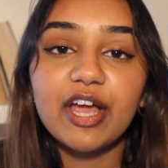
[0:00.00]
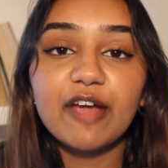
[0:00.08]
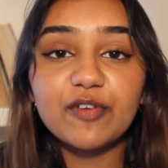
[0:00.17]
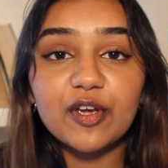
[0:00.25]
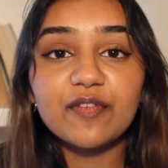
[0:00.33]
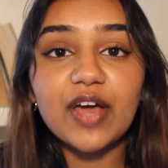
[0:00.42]
If
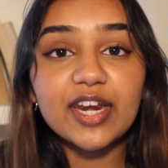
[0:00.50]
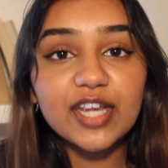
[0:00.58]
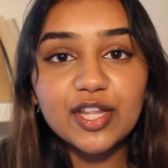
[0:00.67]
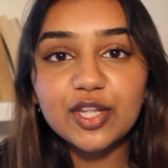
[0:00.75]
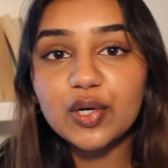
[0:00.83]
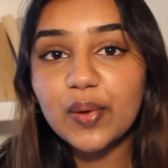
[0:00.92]
you have any
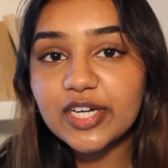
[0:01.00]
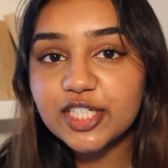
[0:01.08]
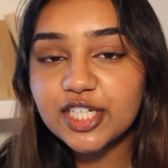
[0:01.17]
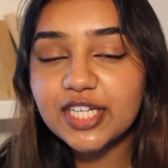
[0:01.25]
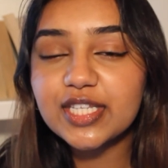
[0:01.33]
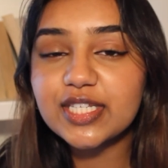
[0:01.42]
other
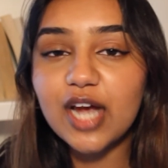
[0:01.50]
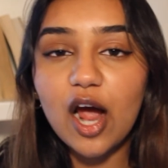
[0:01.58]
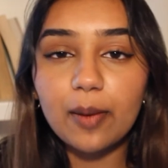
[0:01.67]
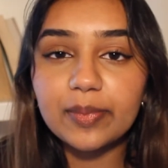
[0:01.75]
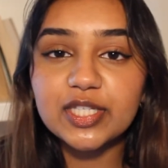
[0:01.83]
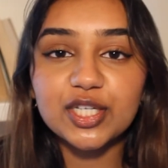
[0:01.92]
questions,
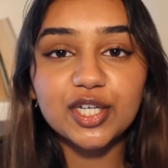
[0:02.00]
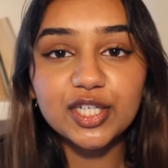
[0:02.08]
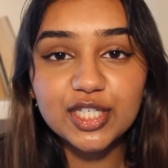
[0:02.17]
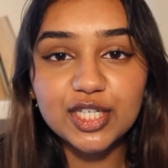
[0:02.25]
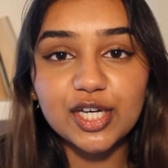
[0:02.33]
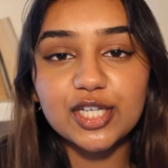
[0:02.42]
comments, or
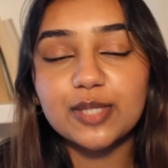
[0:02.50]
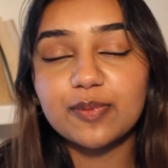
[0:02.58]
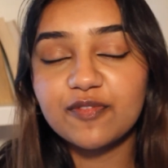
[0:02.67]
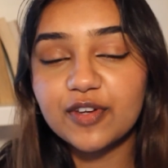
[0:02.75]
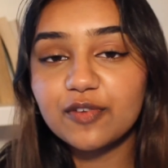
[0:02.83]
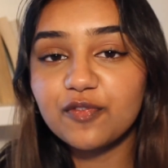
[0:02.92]
concerns,
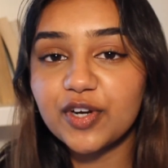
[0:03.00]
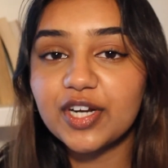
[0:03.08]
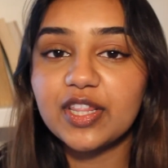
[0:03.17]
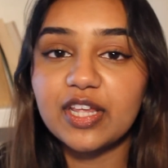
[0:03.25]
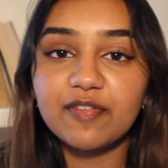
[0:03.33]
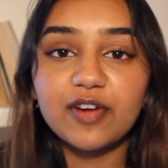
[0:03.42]
feel free to
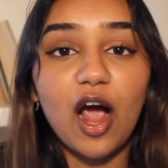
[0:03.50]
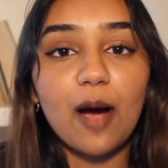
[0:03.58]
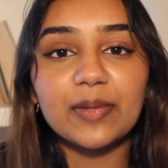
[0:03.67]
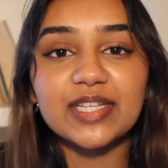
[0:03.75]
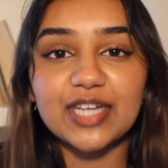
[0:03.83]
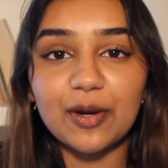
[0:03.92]
leave a
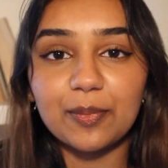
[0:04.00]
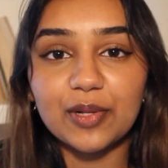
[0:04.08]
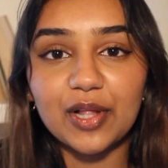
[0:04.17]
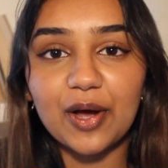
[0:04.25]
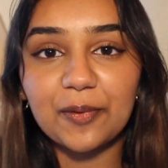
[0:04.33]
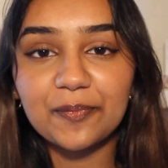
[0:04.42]
comment down below.